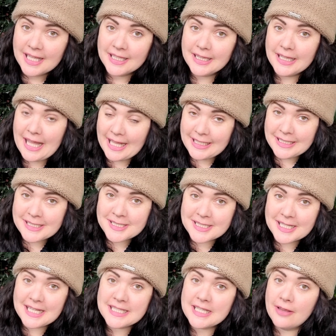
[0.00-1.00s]
lettuce
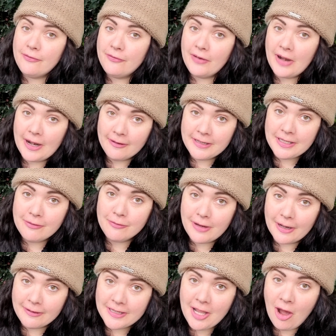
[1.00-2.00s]
is a very,
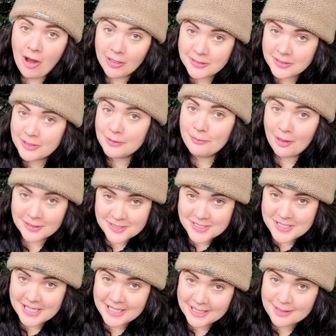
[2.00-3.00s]
very hot
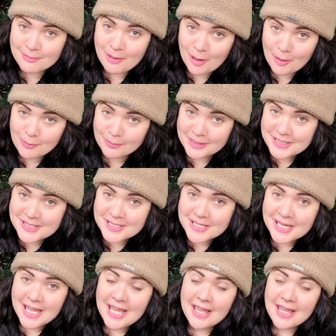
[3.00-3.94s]
commodity at the moment.